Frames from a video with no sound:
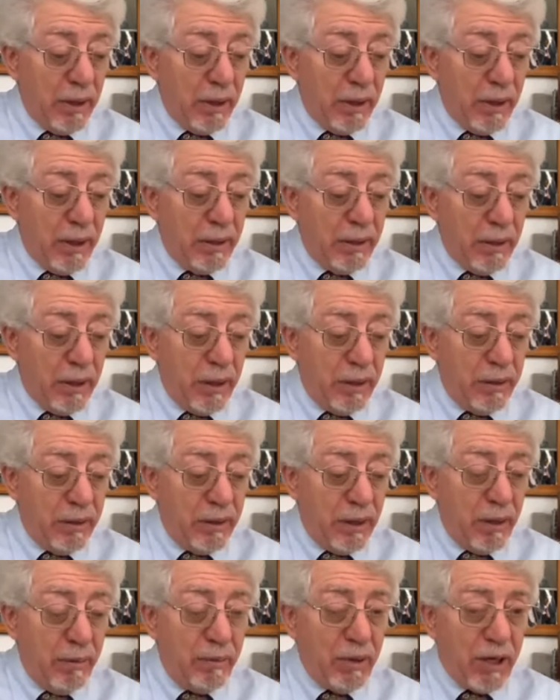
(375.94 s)

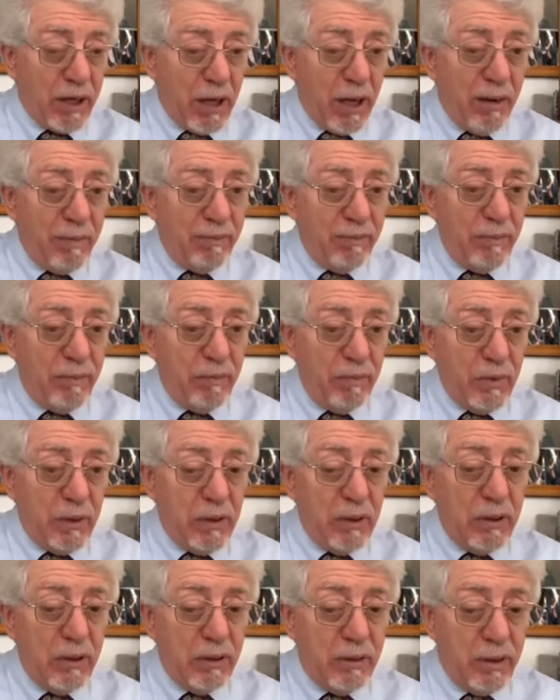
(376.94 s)
And they become,
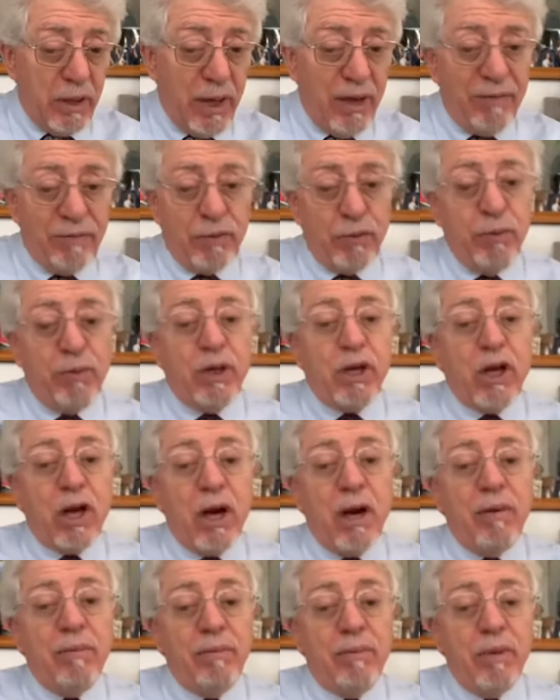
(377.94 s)
they have to
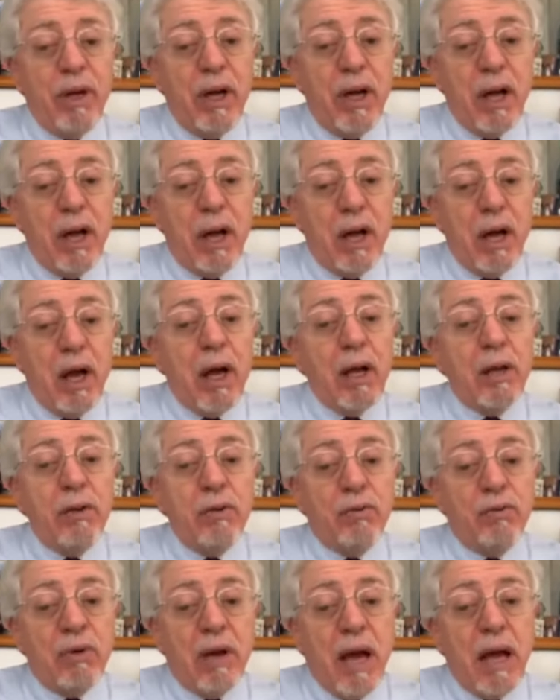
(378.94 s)
become a
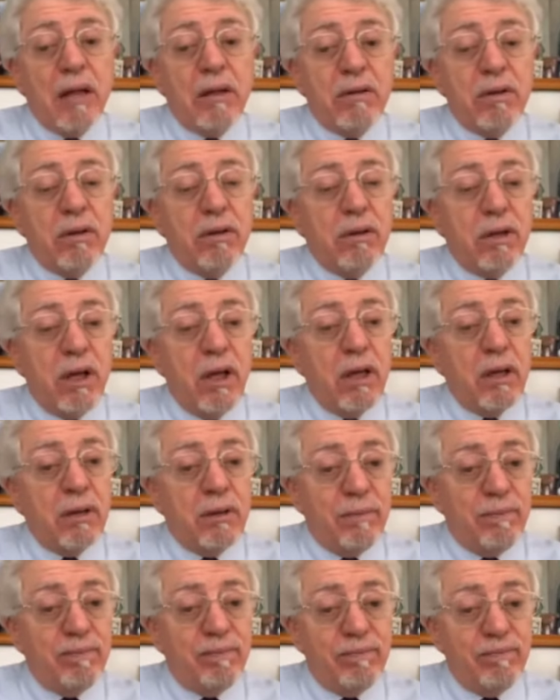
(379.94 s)
united
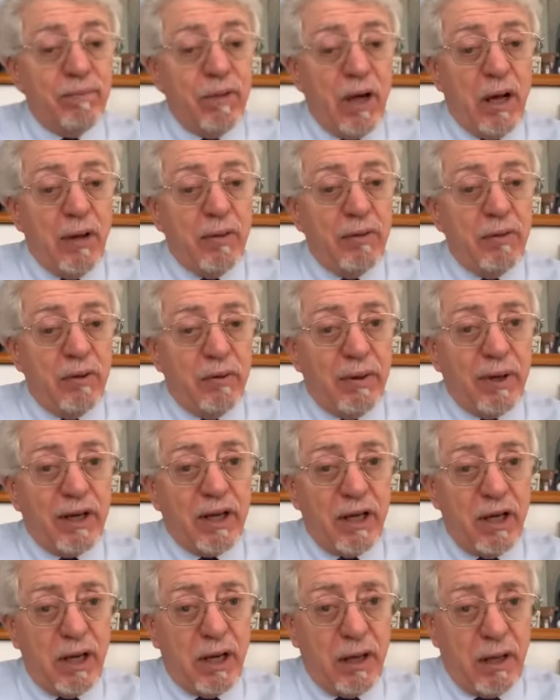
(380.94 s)
kingdom under a
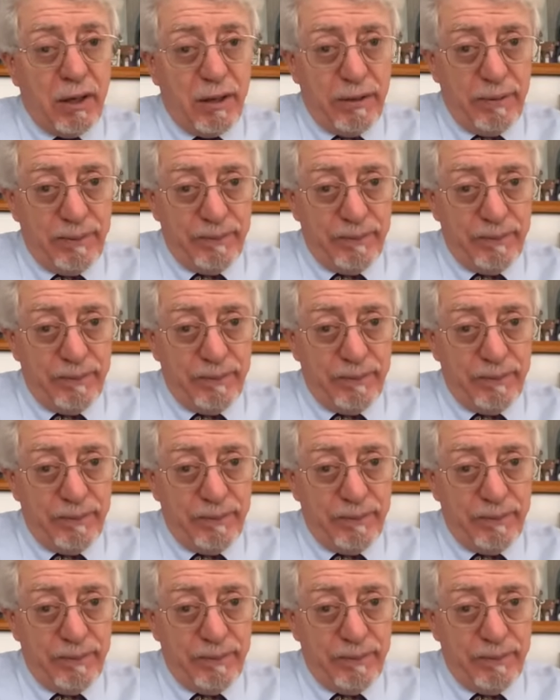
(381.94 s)
king.